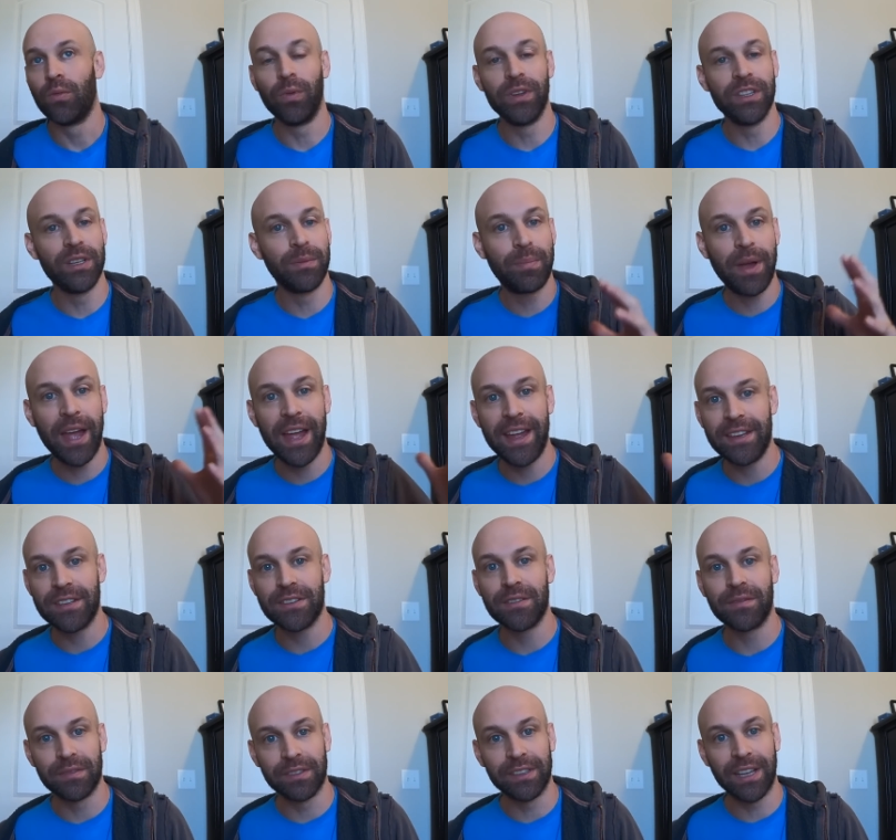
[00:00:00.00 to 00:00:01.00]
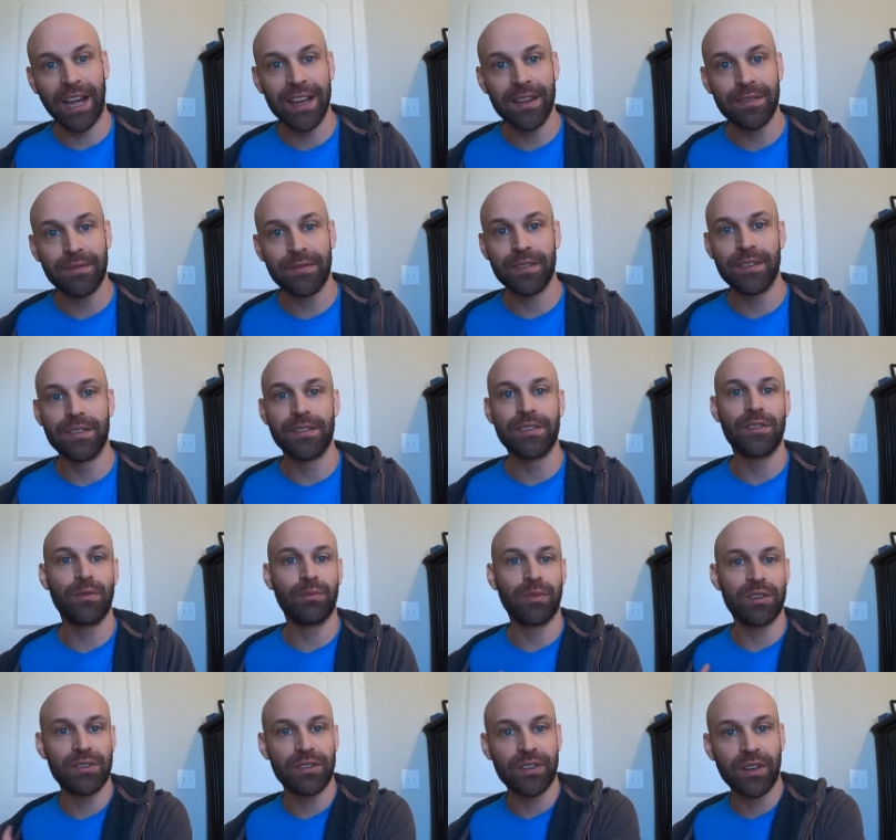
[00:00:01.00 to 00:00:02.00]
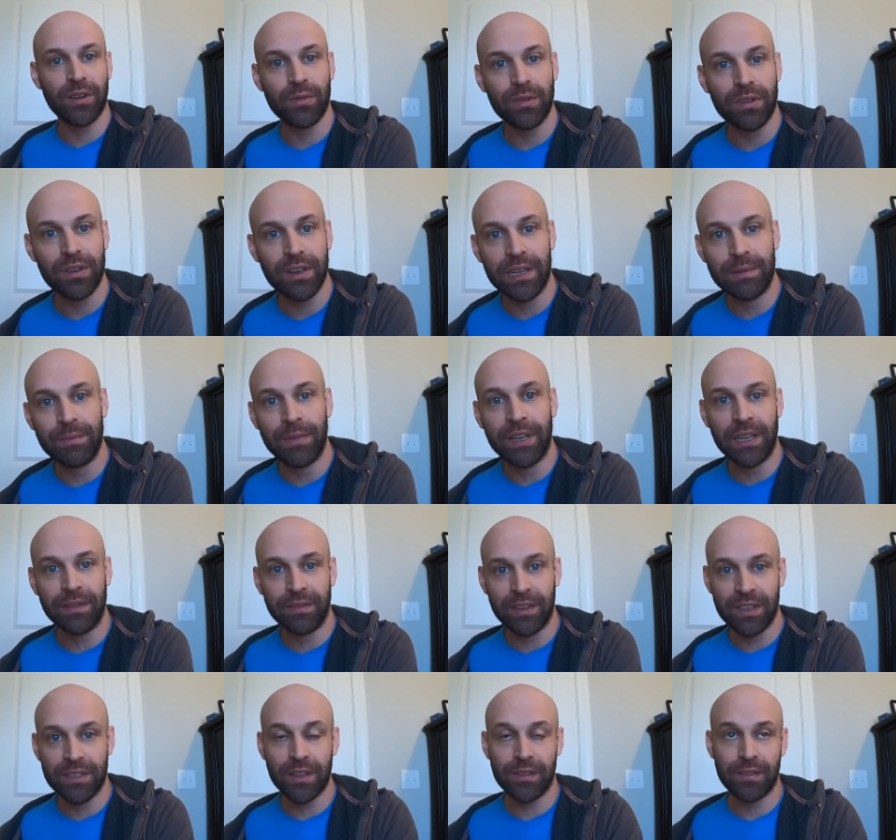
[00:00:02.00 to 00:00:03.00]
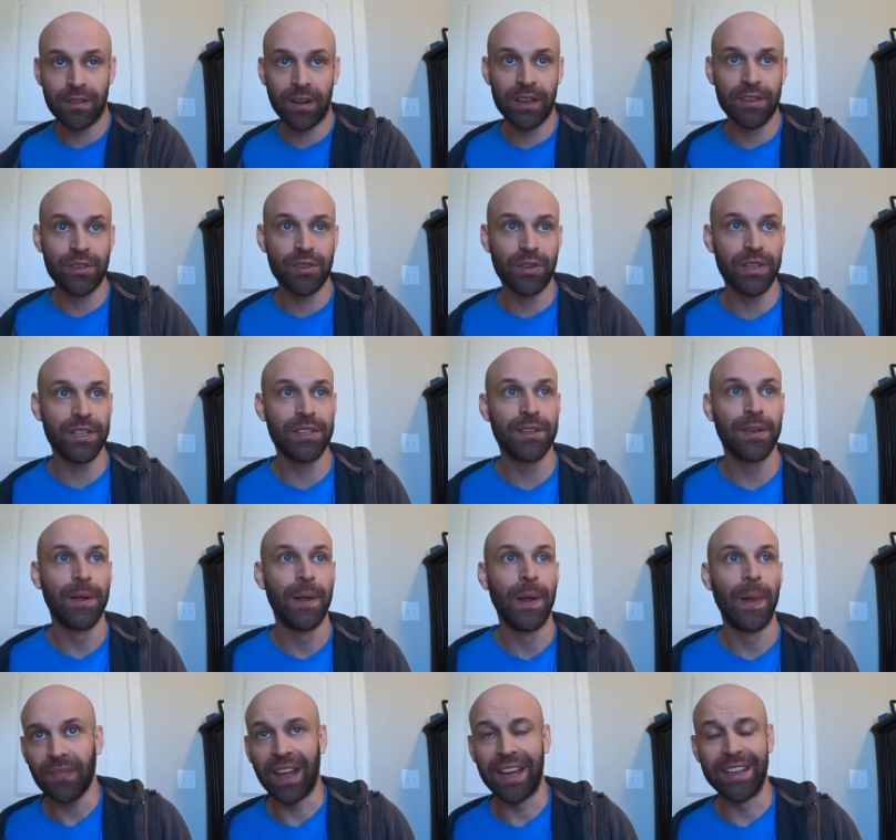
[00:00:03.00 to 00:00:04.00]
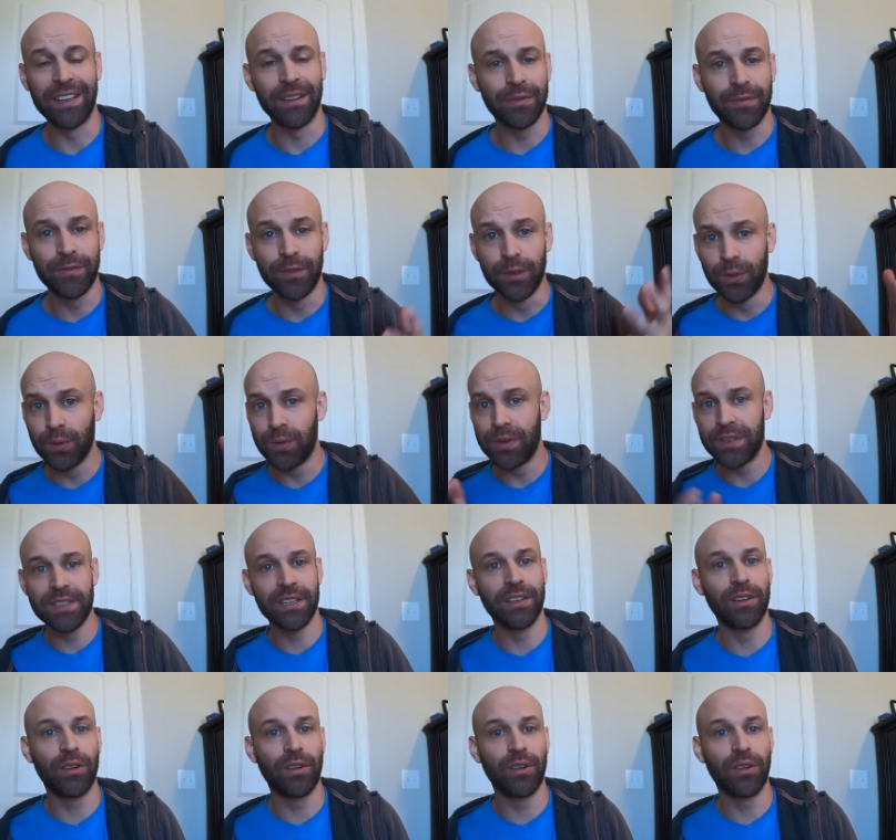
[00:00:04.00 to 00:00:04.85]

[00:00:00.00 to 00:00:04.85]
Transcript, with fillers: when the pace of life is so much lower in many of these other countries and the food is